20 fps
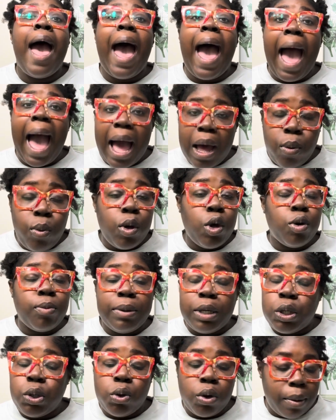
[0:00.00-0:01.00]
I will
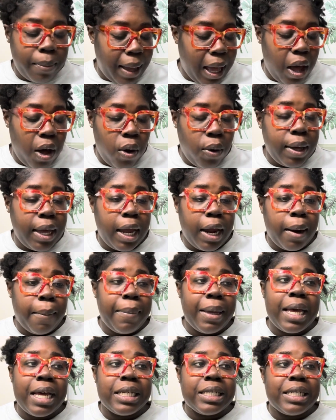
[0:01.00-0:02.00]
be doing my own hair,
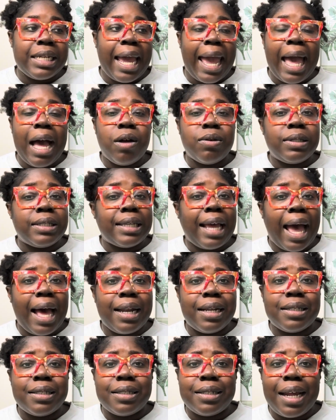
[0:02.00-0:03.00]
because now
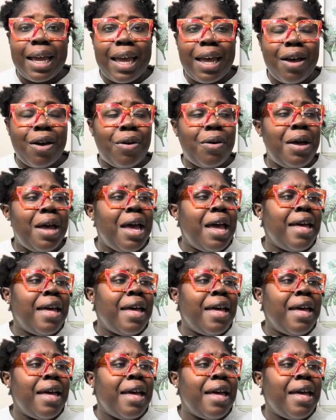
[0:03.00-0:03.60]
stylists now,